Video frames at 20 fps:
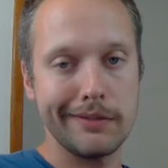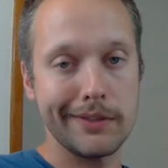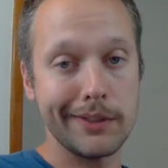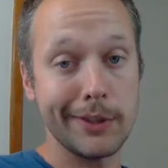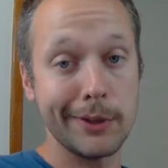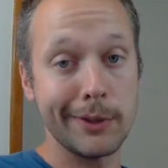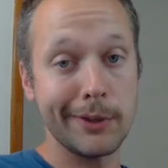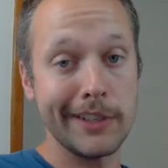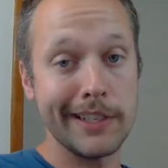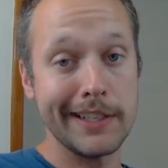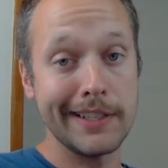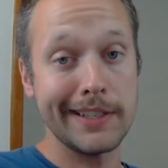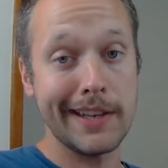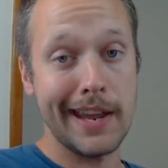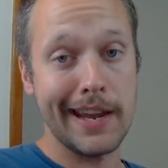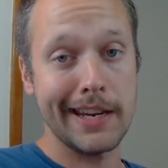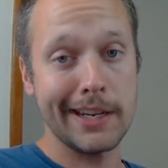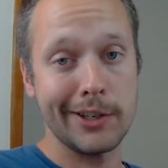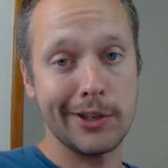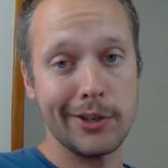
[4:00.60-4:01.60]
Dirty
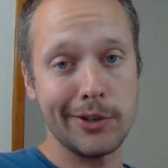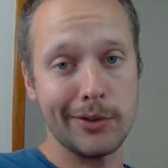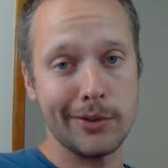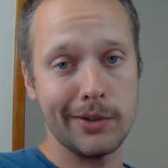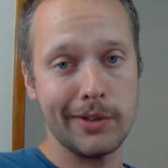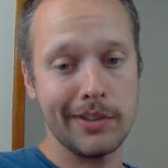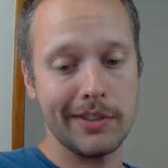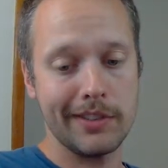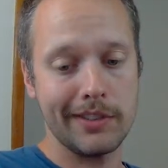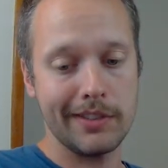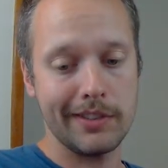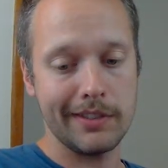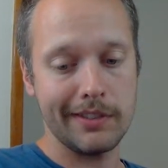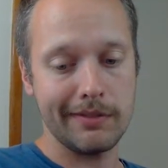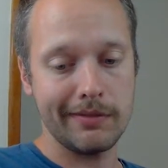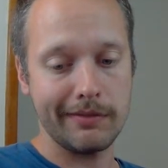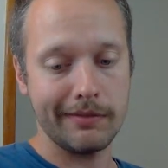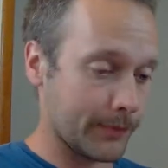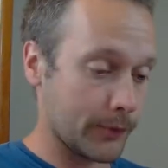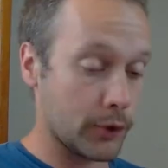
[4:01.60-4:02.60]
Dank juice.
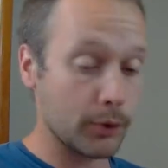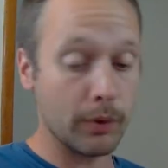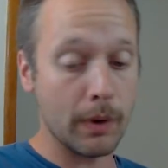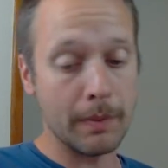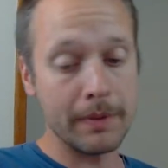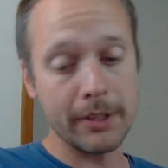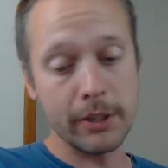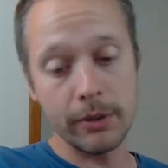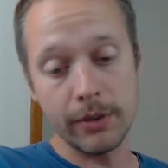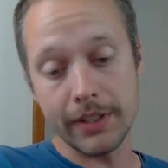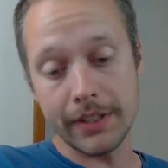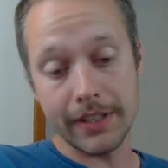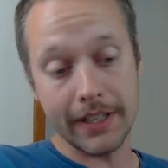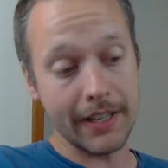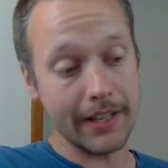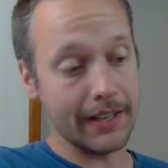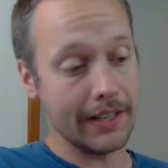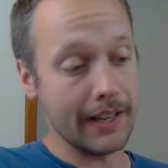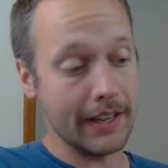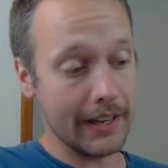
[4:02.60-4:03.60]
So what I'm going to do is
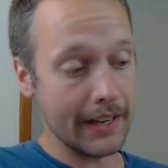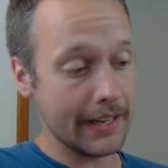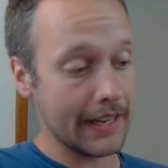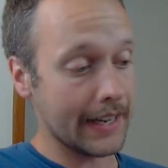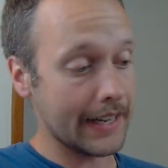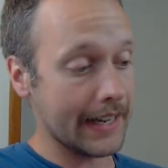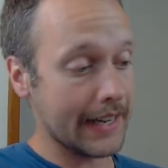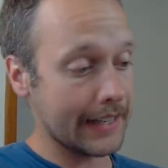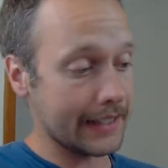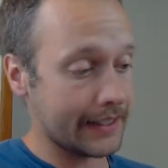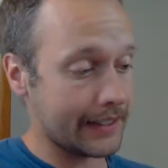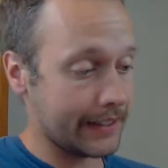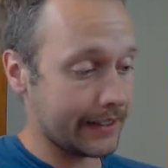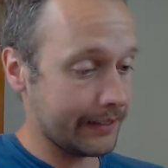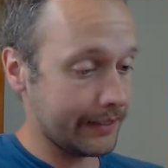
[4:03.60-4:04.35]
I got